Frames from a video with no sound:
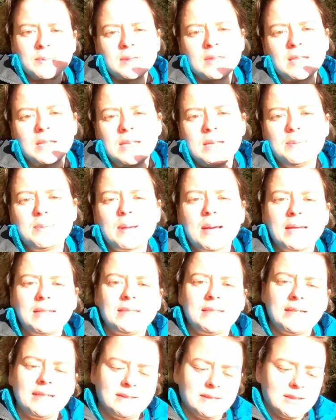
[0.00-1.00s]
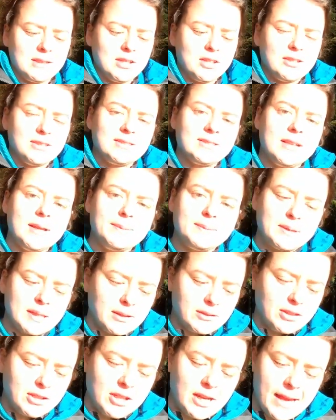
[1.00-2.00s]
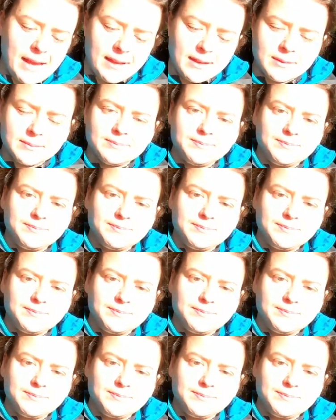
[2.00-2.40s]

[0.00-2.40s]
the knee pad isn't going to slip down your leg.